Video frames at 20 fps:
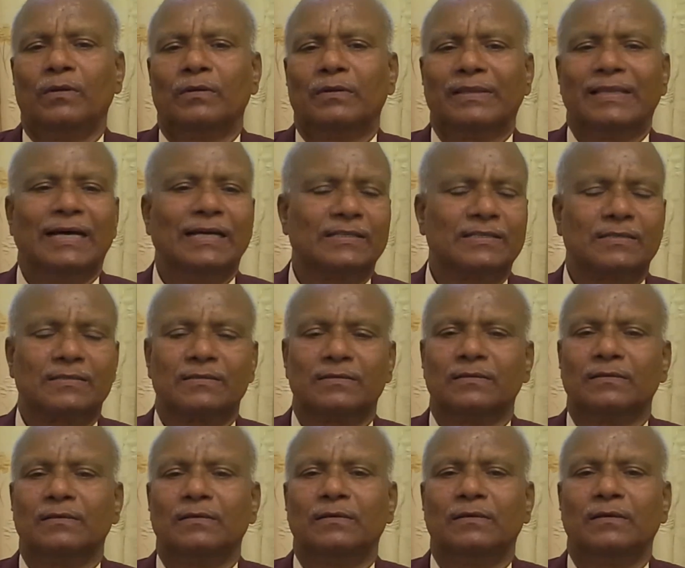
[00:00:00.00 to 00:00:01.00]
Thus,
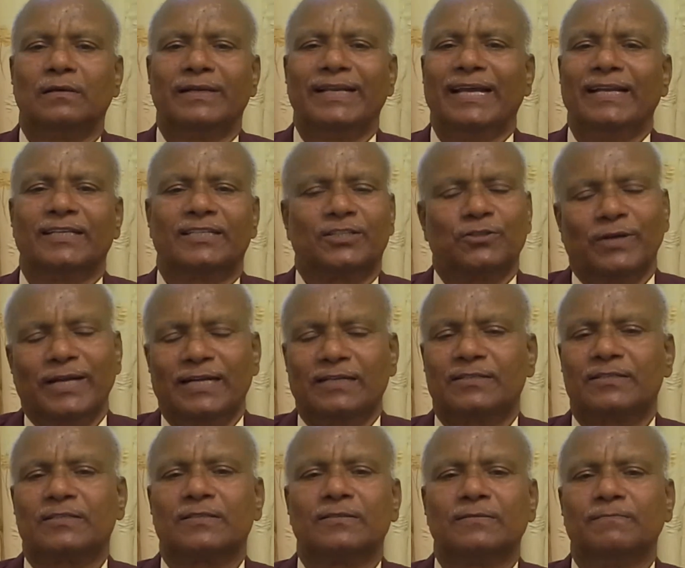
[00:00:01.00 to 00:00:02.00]
dear
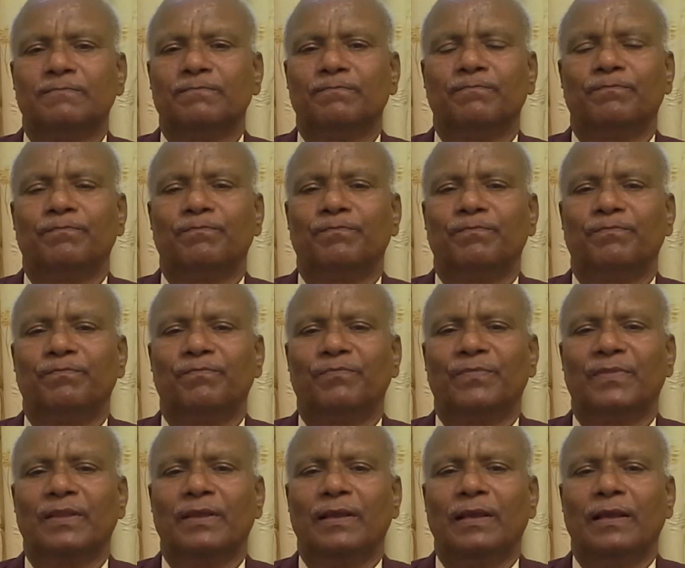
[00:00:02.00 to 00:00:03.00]
students,
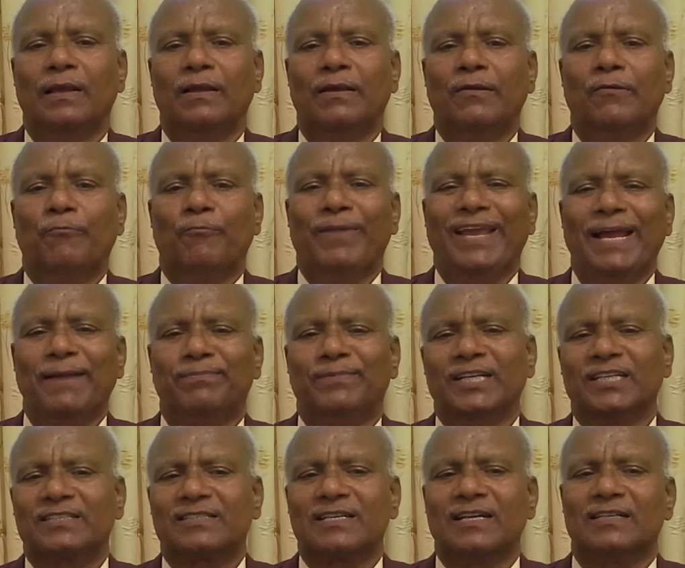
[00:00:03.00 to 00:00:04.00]
we have
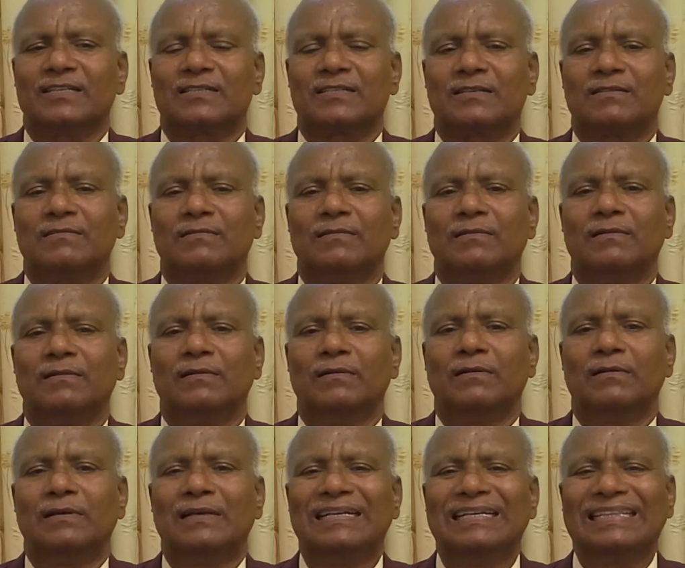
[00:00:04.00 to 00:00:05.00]
discussed
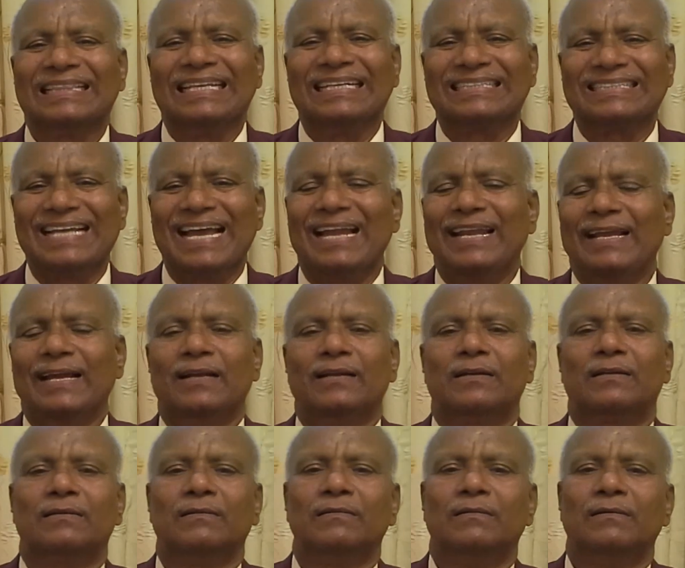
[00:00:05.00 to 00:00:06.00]
the
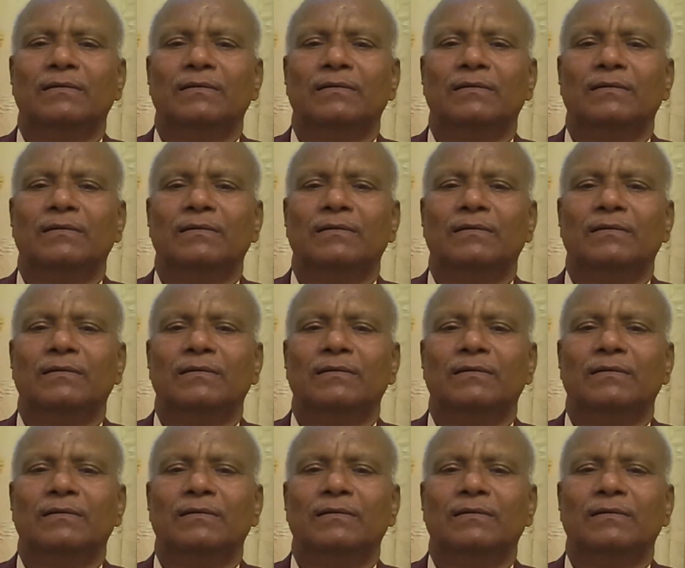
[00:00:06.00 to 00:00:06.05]
salient